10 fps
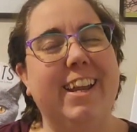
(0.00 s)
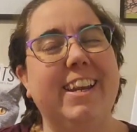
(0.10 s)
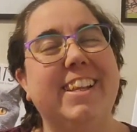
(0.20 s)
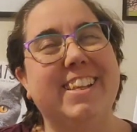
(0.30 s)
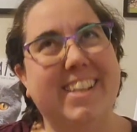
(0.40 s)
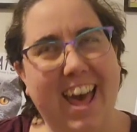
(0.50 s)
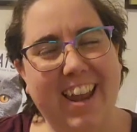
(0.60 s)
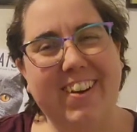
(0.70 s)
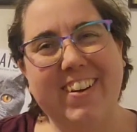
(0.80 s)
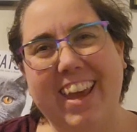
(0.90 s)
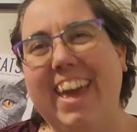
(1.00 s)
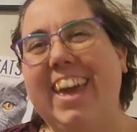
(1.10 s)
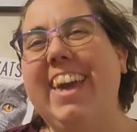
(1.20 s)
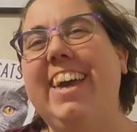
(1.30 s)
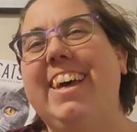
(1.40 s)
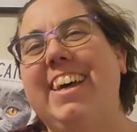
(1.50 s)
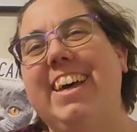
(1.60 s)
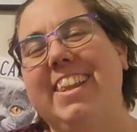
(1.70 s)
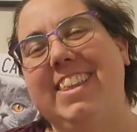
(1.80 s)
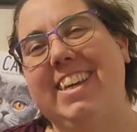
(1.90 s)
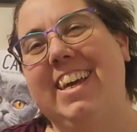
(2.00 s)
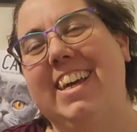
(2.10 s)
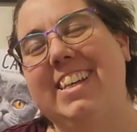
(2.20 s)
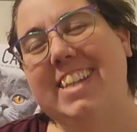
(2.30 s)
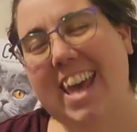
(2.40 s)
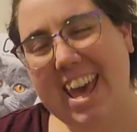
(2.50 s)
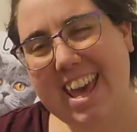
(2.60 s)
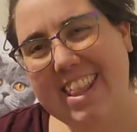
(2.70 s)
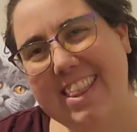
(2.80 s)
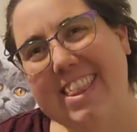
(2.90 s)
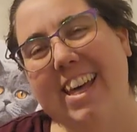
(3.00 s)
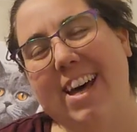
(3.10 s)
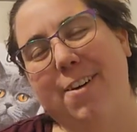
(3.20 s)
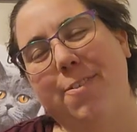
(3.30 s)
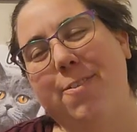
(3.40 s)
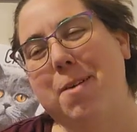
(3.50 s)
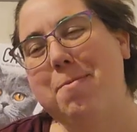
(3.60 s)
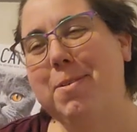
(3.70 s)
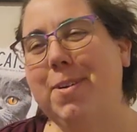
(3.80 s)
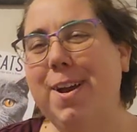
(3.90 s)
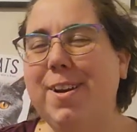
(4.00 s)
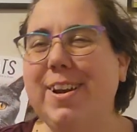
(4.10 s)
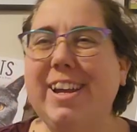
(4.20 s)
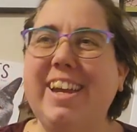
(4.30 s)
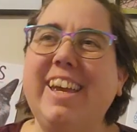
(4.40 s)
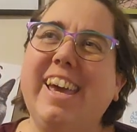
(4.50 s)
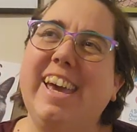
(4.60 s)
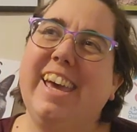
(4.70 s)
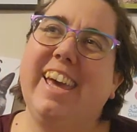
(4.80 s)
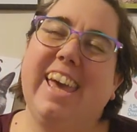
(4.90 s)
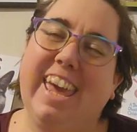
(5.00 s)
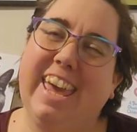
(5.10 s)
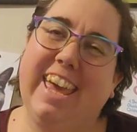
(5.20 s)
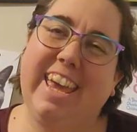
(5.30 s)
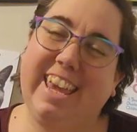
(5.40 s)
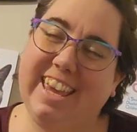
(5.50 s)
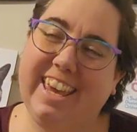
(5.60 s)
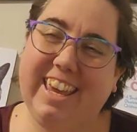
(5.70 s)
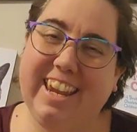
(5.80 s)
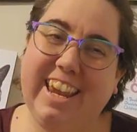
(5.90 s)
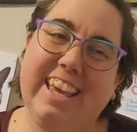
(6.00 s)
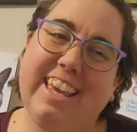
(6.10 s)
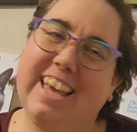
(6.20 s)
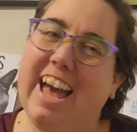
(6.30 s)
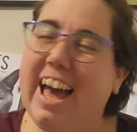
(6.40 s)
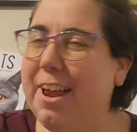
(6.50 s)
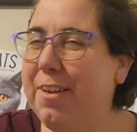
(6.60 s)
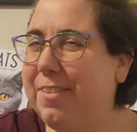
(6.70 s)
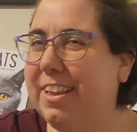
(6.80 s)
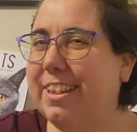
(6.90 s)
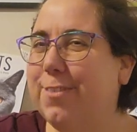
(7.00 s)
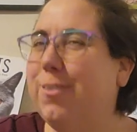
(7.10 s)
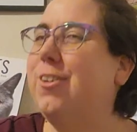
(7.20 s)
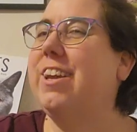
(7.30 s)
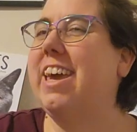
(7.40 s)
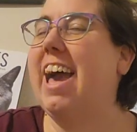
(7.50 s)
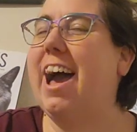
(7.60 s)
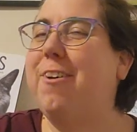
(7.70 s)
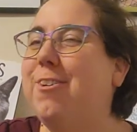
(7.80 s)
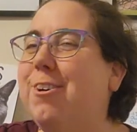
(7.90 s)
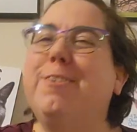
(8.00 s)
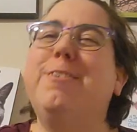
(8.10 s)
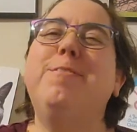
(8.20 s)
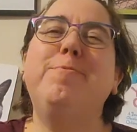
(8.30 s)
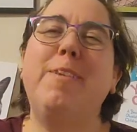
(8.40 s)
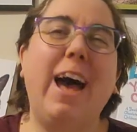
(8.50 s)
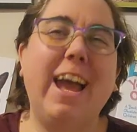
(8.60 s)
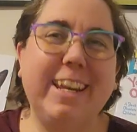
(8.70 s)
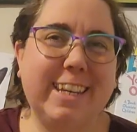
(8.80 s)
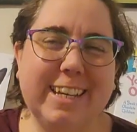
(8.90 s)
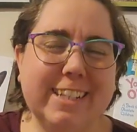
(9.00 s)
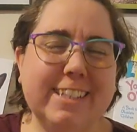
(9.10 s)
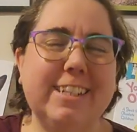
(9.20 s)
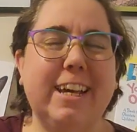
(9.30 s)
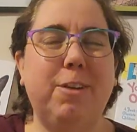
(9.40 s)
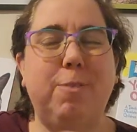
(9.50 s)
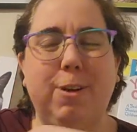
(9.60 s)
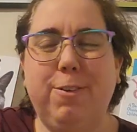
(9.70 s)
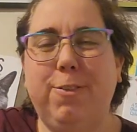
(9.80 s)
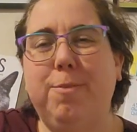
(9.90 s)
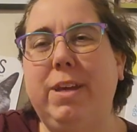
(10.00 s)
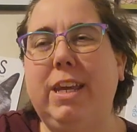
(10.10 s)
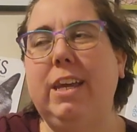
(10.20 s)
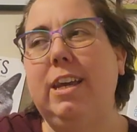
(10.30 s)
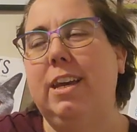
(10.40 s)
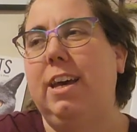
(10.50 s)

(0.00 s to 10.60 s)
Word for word: on Saturday the 10th of February, and I don't think this 48 hour idea is gonna work for me.